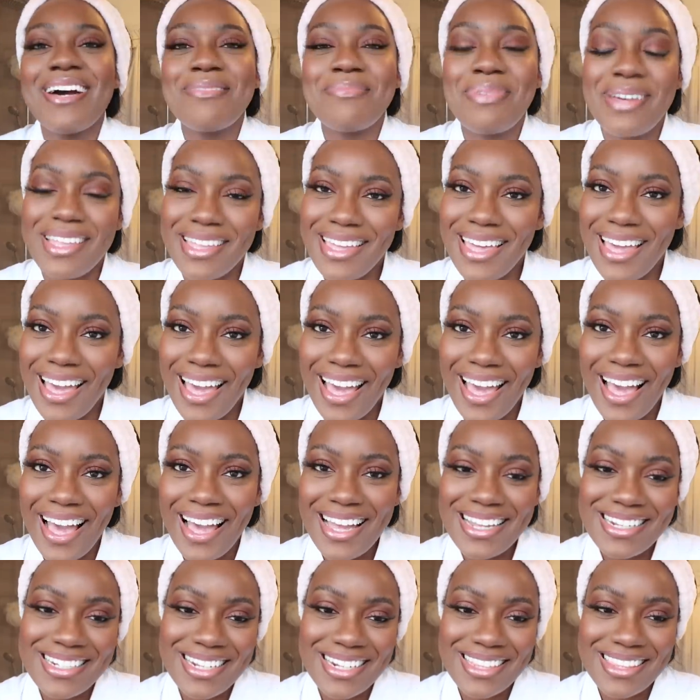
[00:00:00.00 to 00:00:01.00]
But yeah,
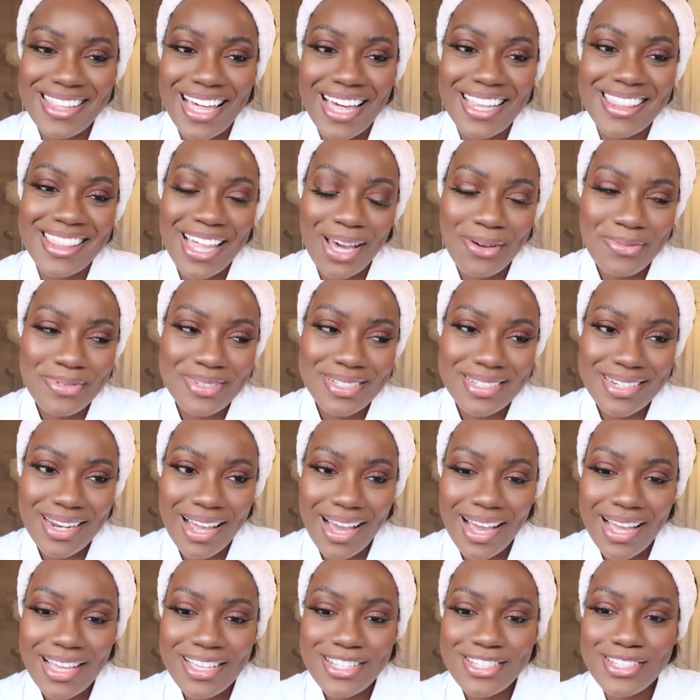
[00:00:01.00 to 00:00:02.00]
I did that. That was
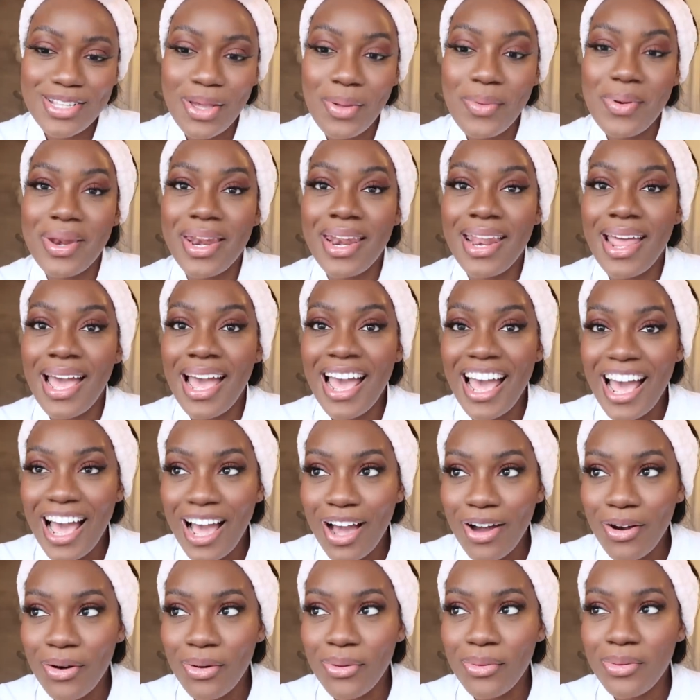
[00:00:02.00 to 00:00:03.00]
nice. So
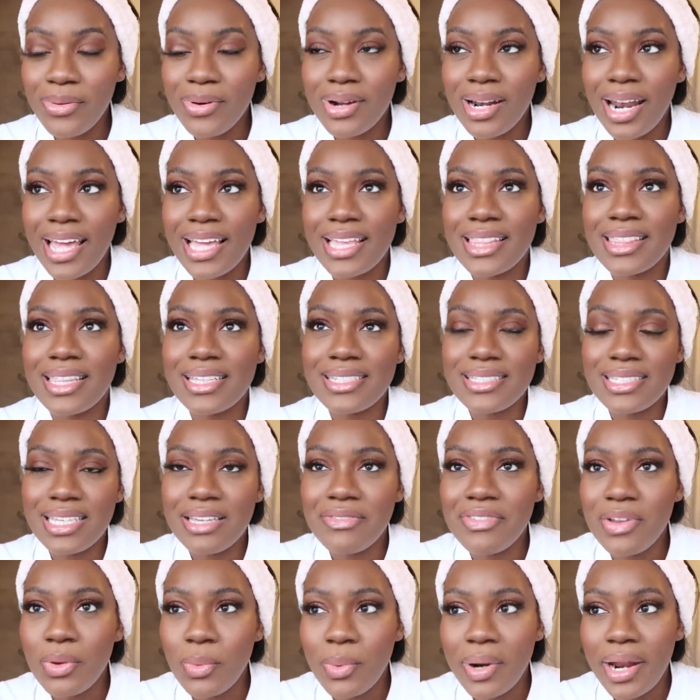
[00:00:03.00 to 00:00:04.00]
now, like this
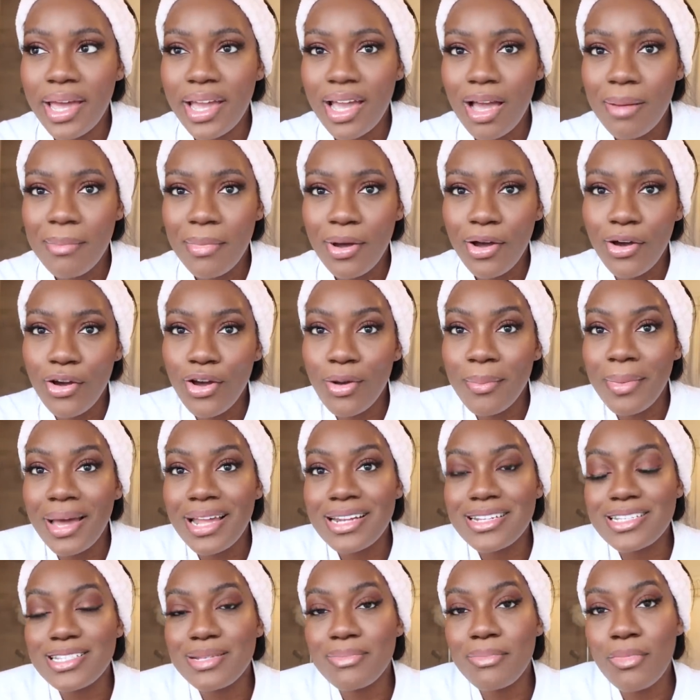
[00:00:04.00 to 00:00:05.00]
evening when I come home,
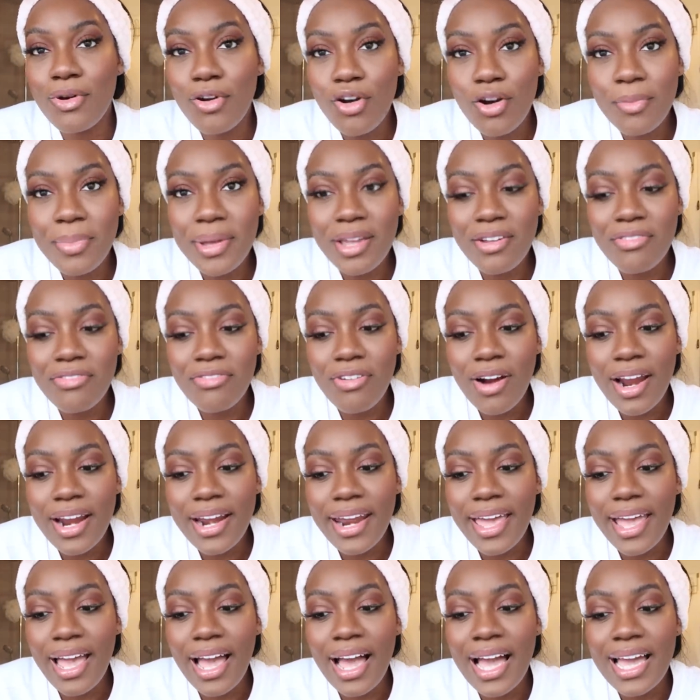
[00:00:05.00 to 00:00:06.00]
and tomorrow being
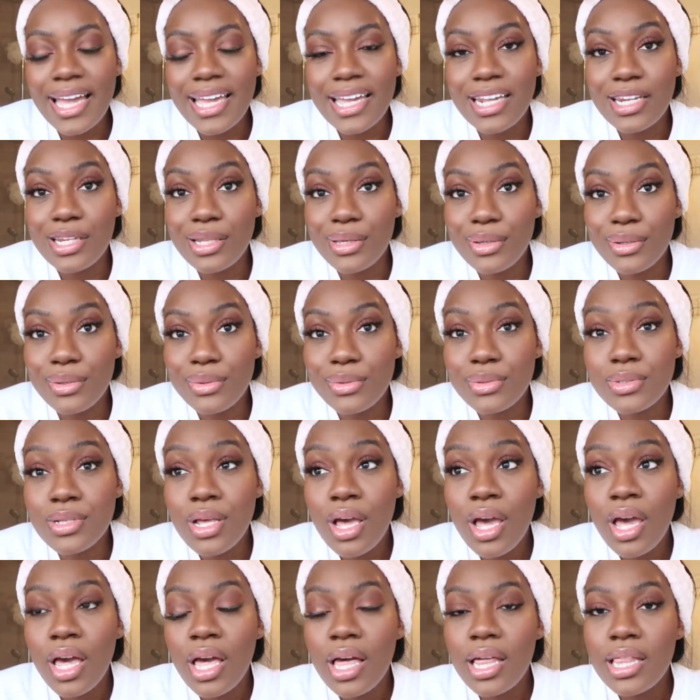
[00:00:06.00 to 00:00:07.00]
Friday, I can use
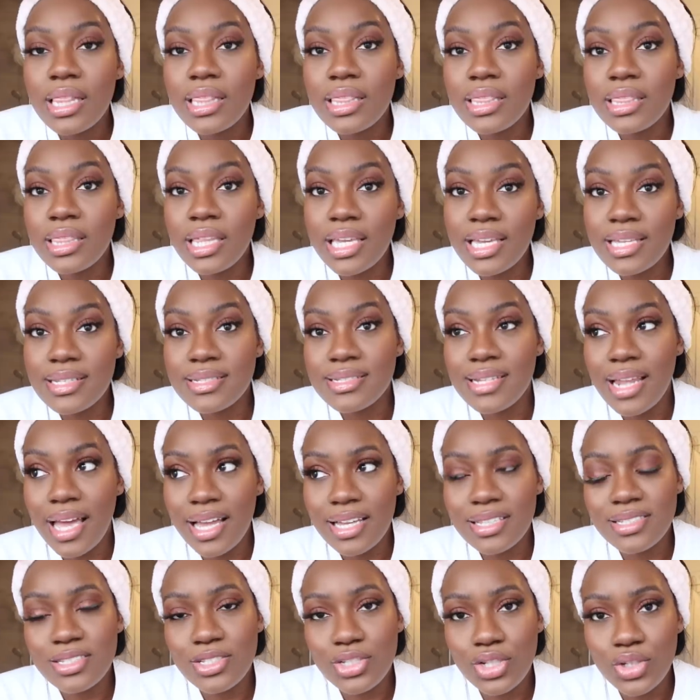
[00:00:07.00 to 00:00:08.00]
these
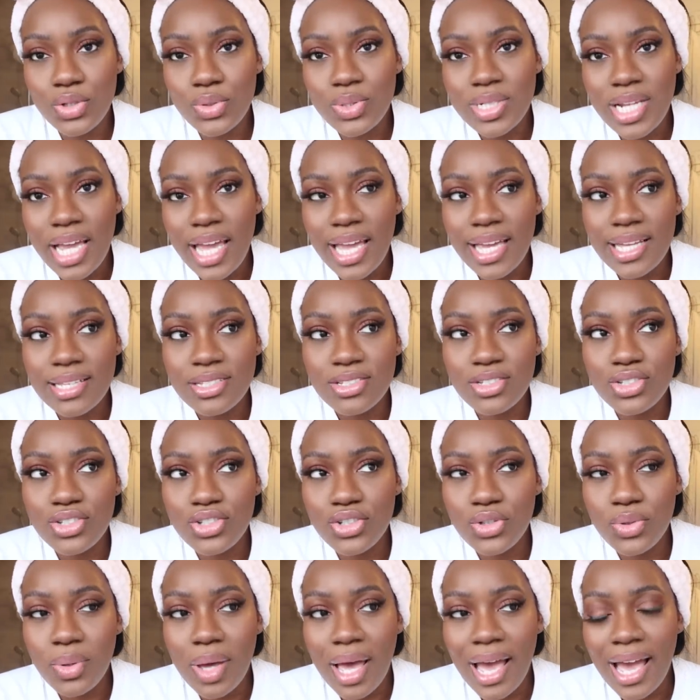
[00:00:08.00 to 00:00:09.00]
next two days
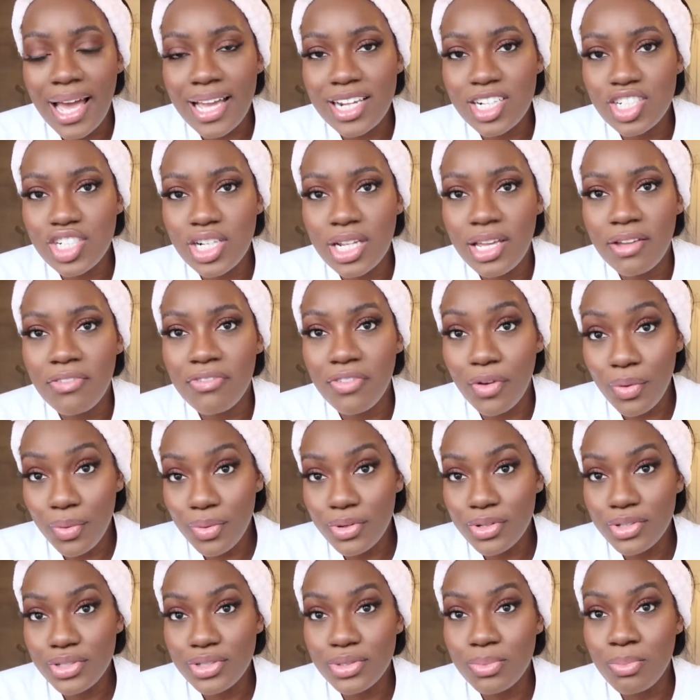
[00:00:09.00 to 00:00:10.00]
to actually
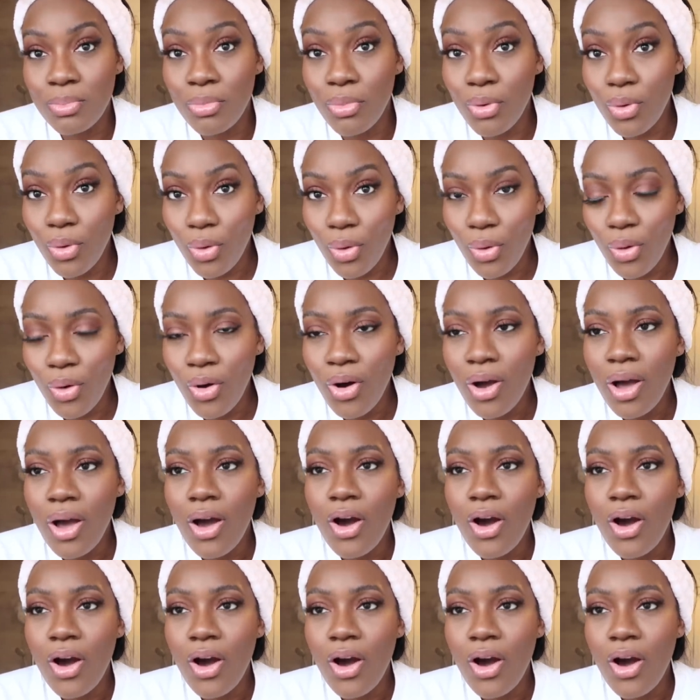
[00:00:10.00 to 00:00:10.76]
focus more